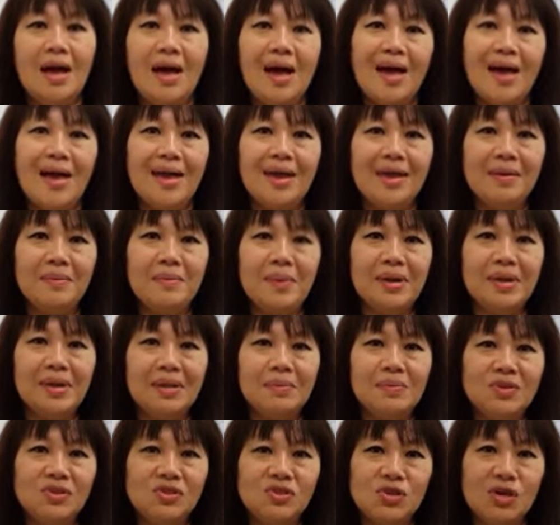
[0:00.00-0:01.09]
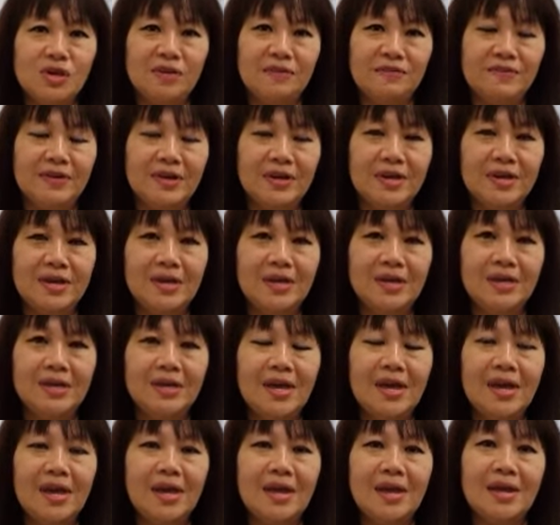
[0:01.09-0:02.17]
Hi, my name is
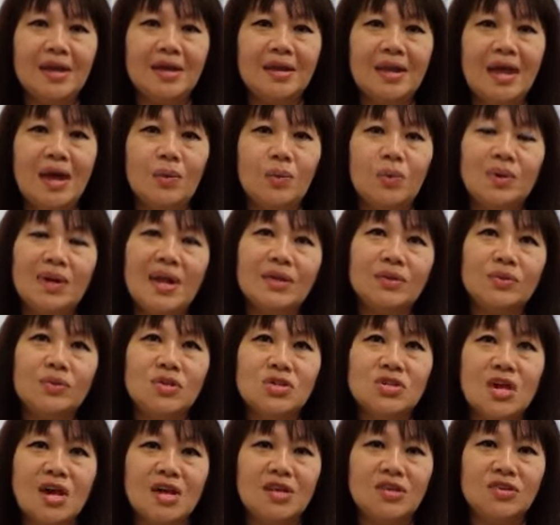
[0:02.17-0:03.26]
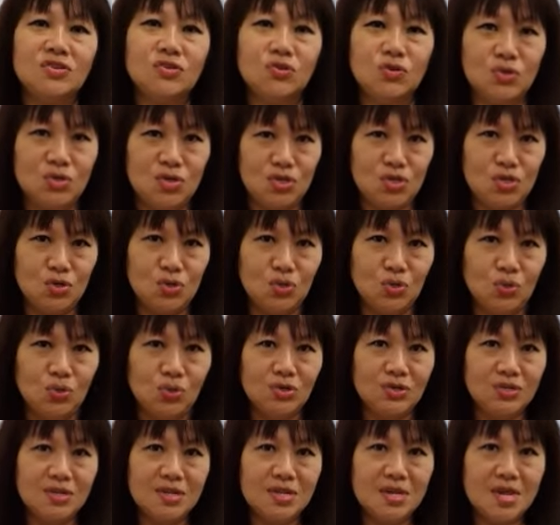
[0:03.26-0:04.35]
Jennifer and I would like to share this good
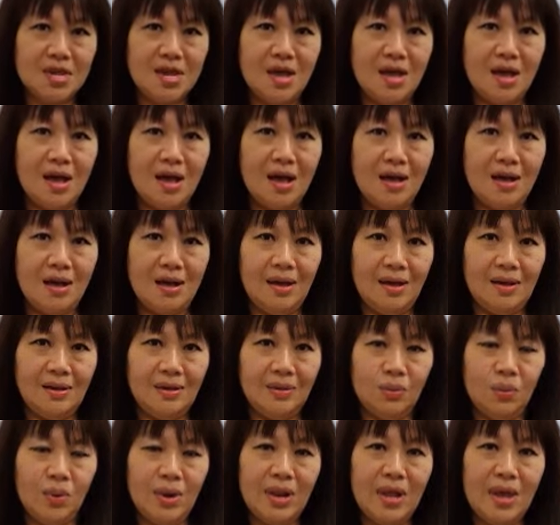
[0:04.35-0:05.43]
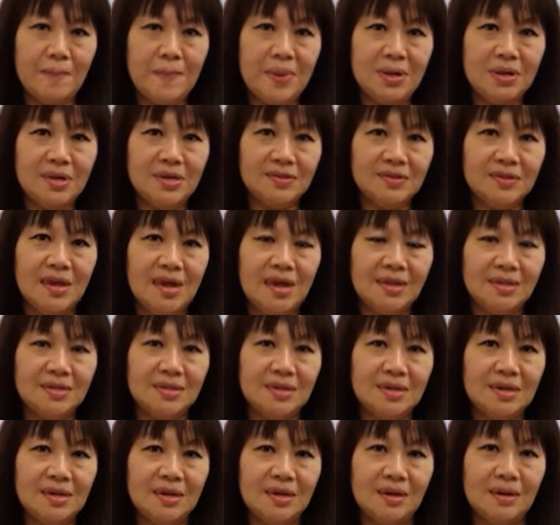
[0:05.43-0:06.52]
news. Uh, what happened is
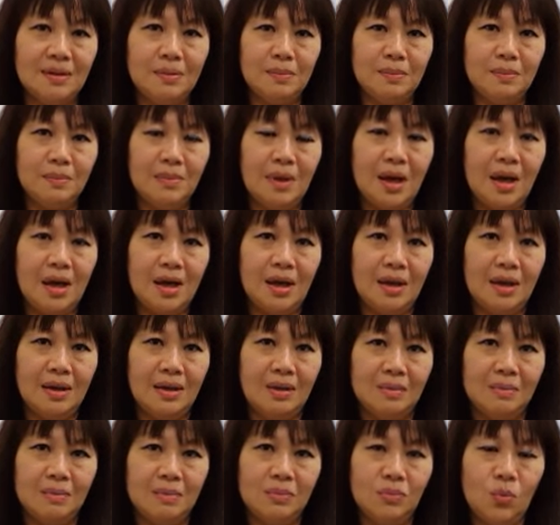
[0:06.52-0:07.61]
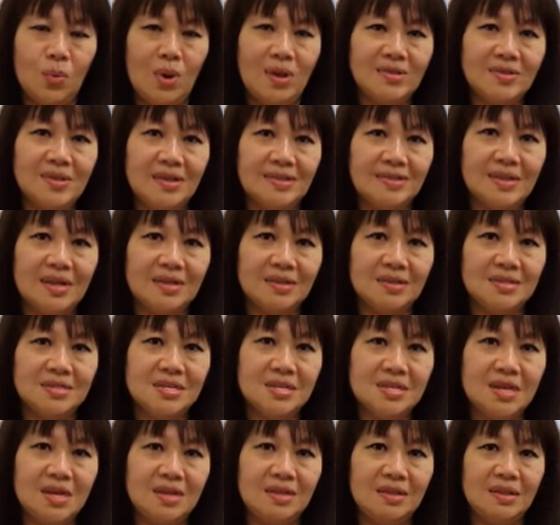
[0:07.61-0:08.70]
that um, uh, once I started
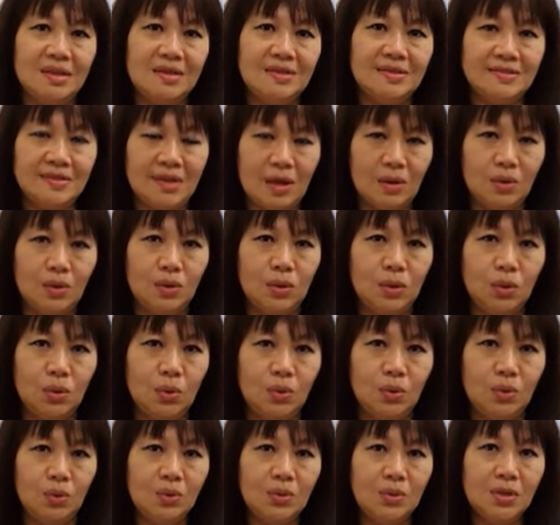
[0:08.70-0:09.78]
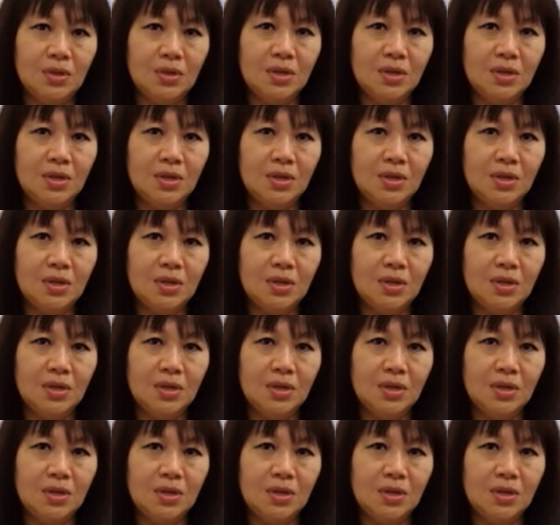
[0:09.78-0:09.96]
taking this Cellglo,